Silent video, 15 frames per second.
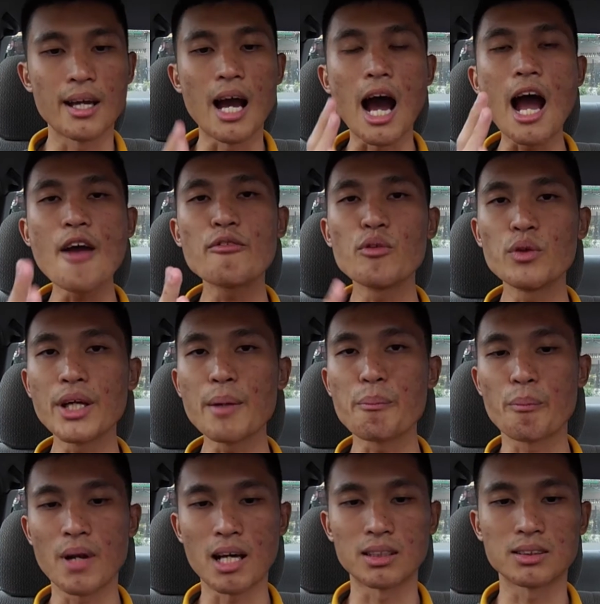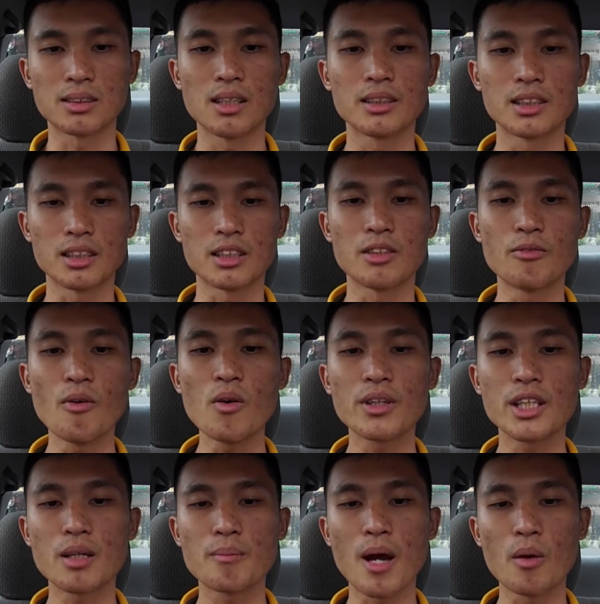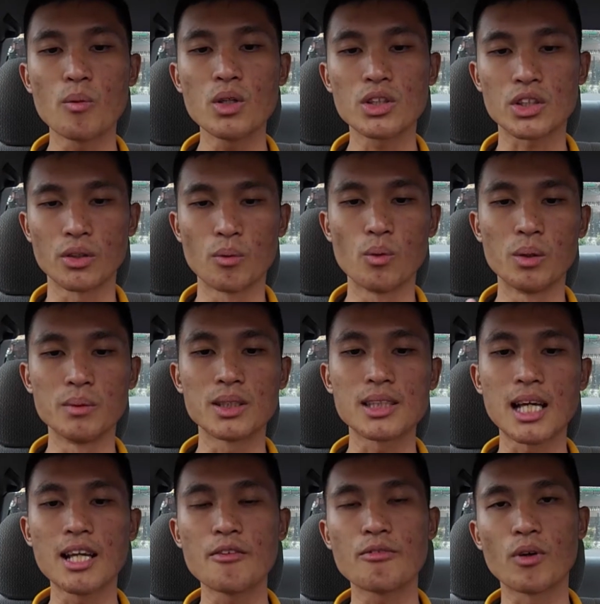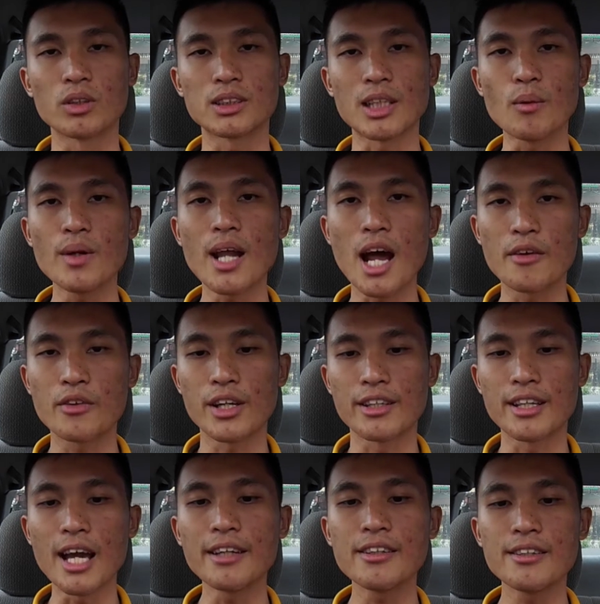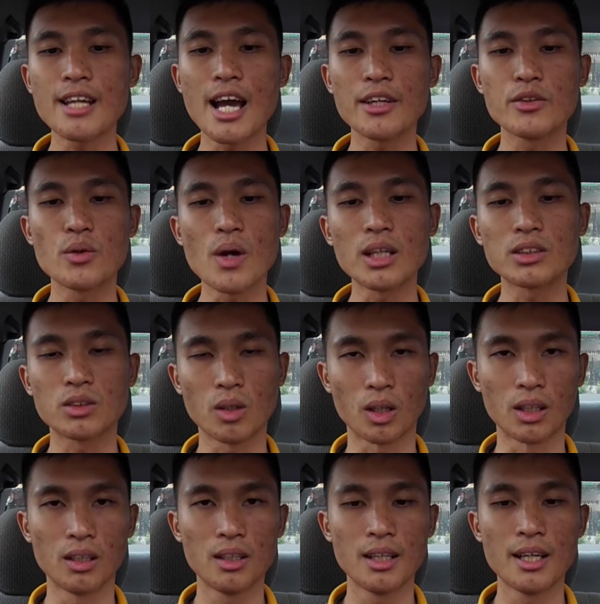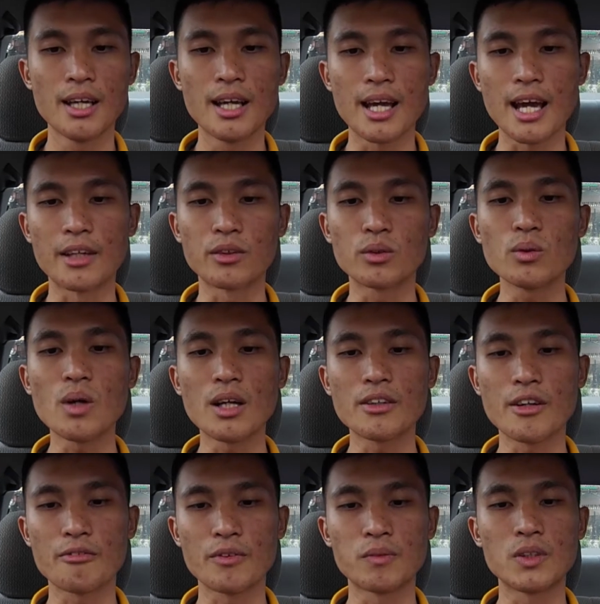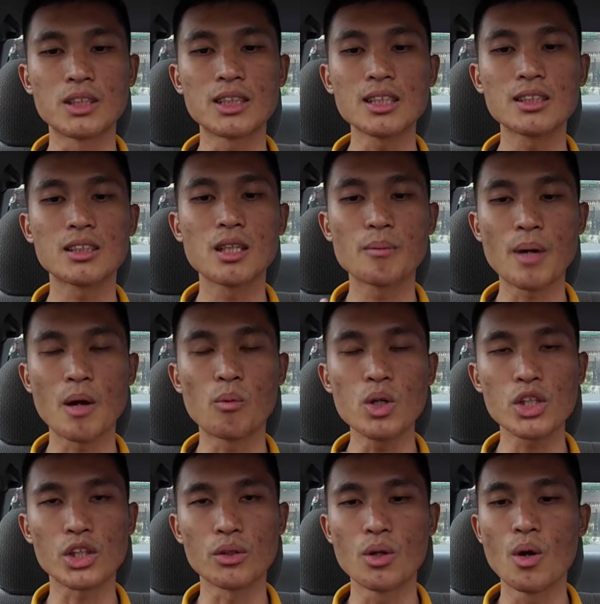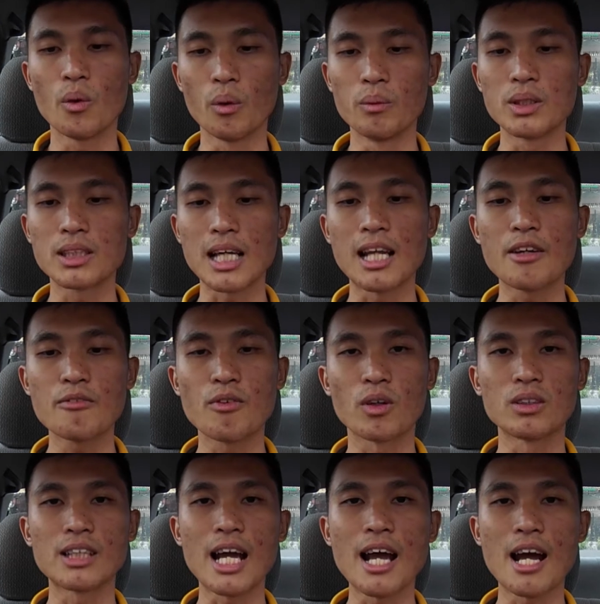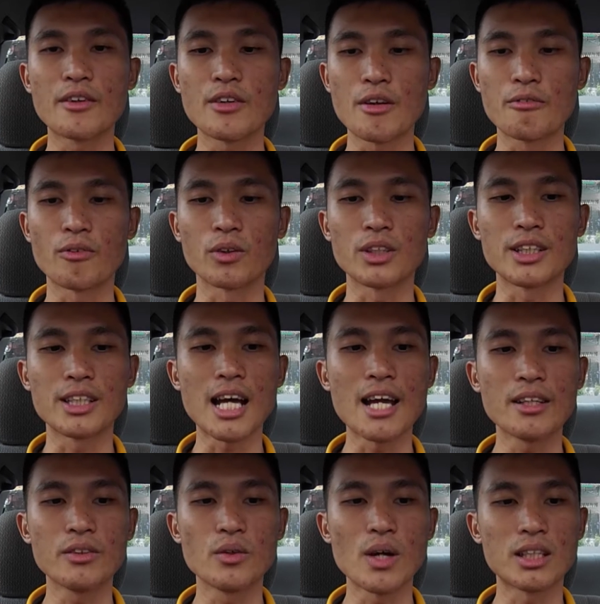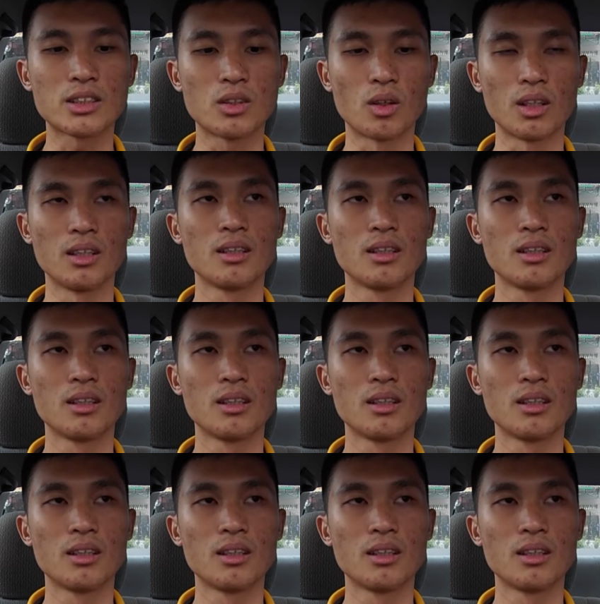iPhone 8 Plus 64GB version will be selling for $799, and 256GB version will be selling for $949.